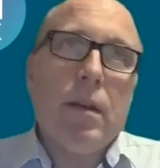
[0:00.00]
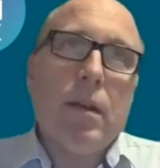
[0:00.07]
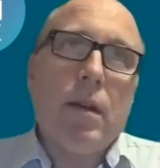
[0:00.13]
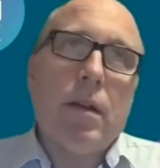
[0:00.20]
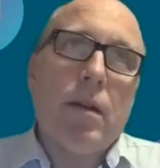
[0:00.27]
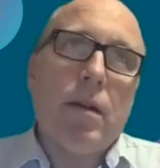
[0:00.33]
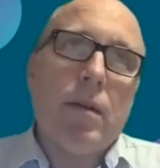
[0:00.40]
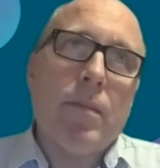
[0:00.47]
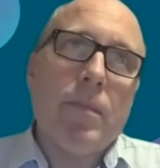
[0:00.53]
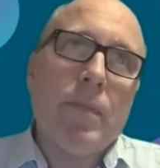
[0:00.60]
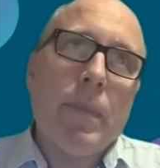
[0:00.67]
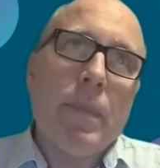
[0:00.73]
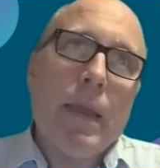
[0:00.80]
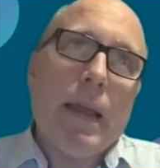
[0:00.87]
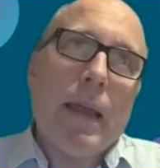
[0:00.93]

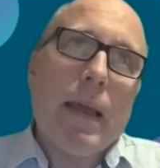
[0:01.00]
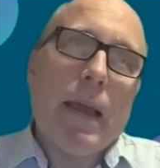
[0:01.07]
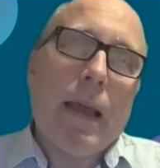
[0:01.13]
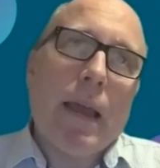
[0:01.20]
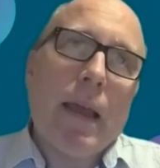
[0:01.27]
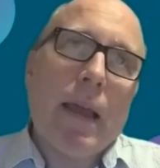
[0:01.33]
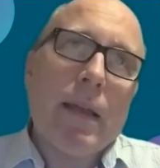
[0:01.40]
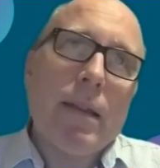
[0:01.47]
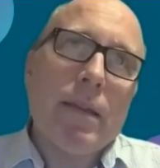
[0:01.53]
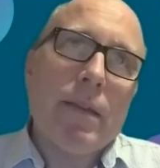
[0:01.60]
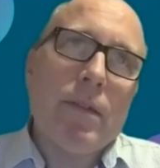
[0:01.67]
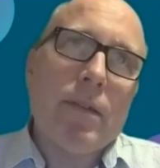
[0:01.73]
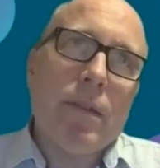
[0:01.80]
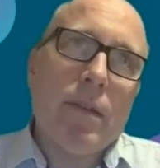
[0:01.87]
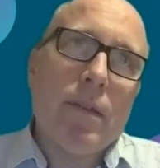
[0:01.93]

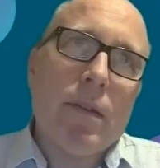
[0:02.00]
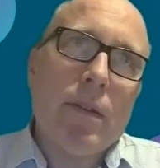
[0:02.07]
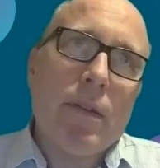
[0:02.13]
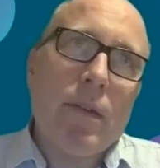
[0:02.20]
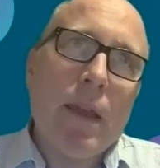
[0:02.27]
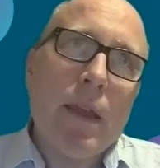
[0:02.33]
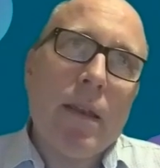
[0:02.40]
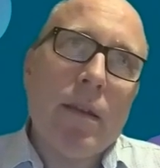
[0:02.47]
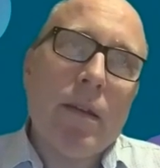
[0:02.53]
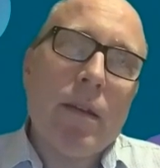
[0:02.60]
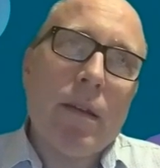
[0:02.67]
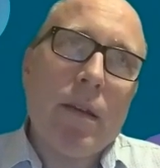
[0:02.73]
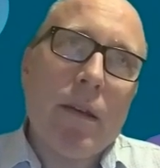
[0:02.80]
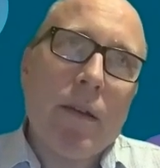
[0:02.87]
And then